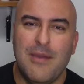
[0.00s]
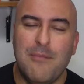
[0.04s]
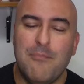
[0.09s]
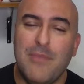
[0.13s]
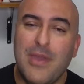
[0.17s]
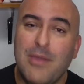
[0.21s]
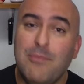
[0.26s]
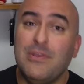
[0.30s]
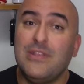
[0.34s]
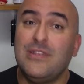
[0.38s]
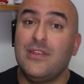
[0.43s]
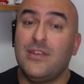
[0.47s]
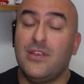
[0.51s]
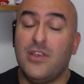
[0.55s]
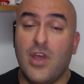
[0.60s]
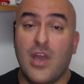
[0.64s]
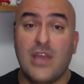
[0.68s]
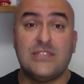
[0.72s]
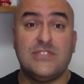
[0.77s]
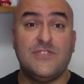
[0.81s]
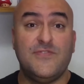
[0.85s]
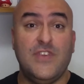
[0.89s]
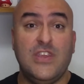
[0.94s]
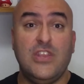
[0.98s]
Maybe the
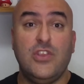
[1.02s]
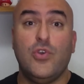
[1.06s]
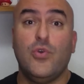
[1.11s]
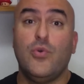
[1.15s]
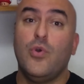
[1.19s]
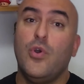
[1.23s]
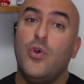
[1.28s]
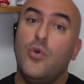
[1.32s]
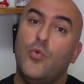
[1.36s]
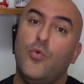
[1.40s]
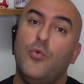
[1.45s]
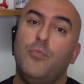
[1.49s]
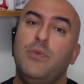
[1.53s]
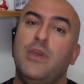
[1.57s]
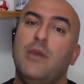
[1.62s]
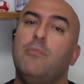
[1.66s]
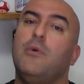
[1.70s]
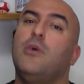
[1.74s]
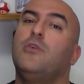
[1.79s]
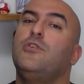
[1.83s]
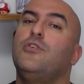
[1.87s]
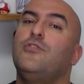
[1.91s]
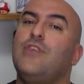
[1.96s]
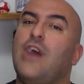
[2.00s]
next video will be
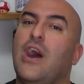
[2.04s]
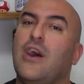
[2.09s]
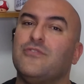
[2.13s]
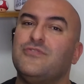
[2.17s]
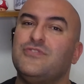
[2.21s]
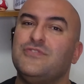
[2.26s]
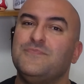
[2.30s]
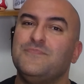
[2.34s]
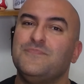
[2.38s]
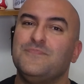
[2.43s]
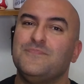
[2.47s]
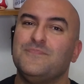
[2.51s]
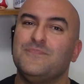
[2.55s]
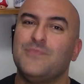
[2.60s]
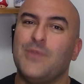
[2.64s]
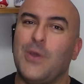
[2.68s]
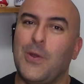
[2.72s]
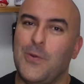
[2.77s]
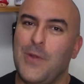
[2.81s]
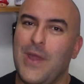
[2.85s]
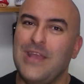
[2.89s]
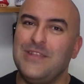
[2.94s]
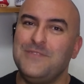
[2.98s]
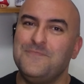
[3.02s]
about your doubt,
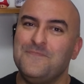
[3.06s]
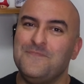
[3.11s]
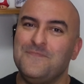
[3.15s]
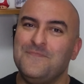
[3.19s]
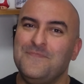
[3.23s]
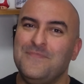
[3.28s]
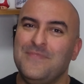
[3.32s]
all right?